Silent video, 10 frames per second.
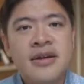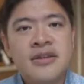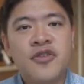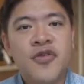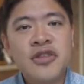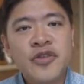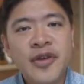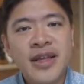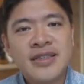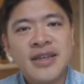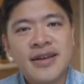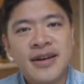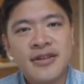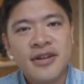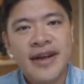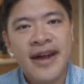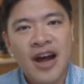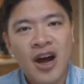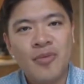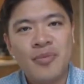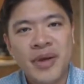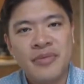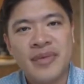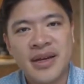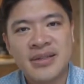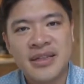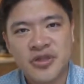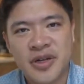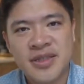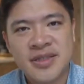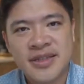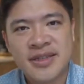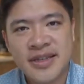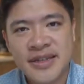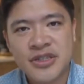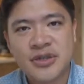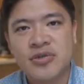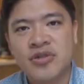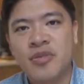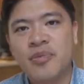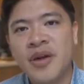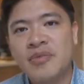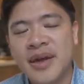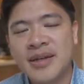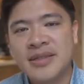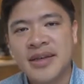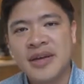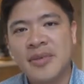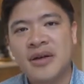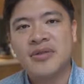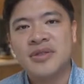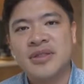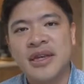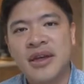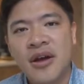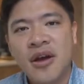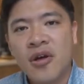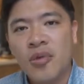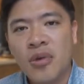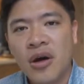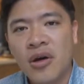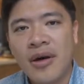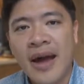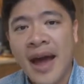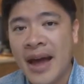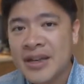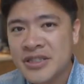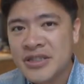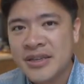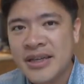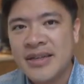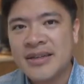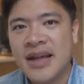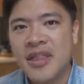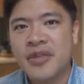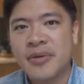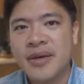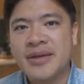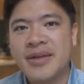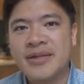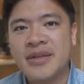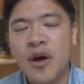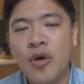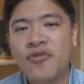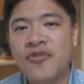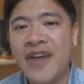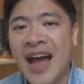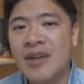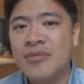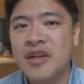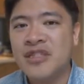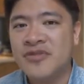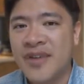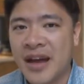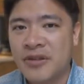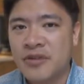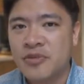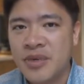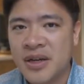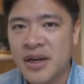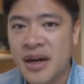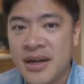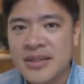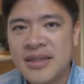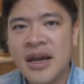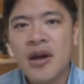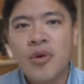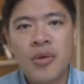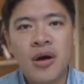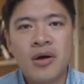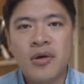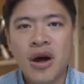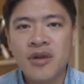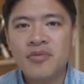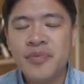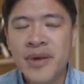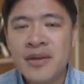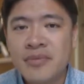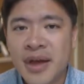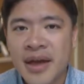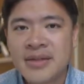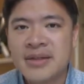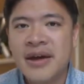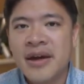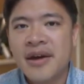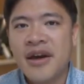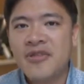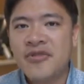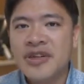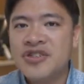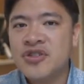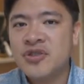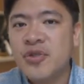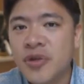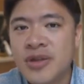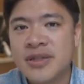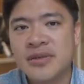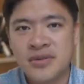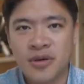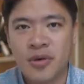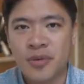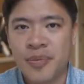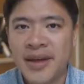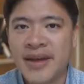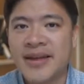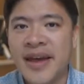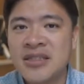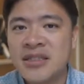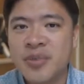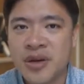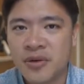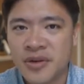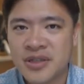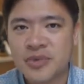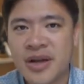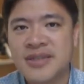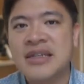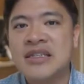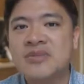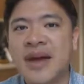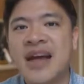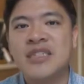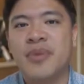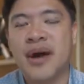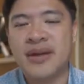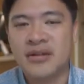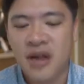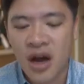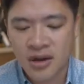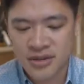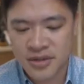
So first of all, let's take a look at how BitMEX addressed this issue. So BitMEX came to say, well, actually, that theory doesn't hold that much value because, well, on BitMEX, every short, so bet against Bitcoin's price, it's matched by a long.